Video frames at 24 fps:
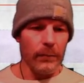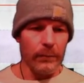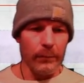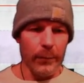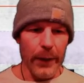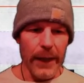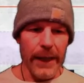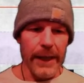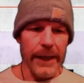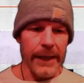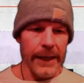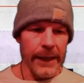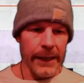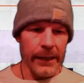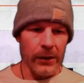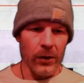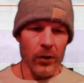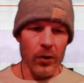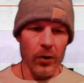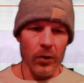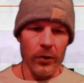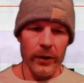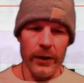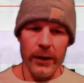buying and
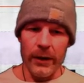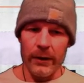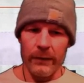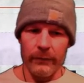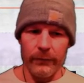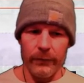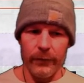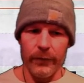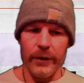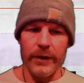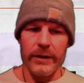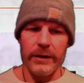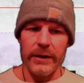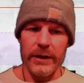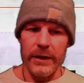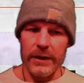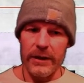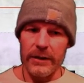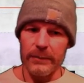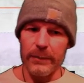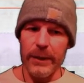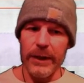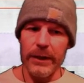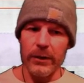holding, for
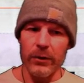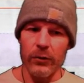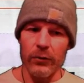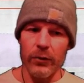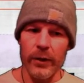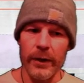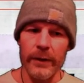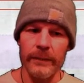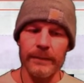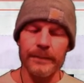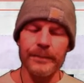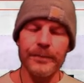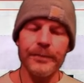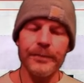instance, Bitcoin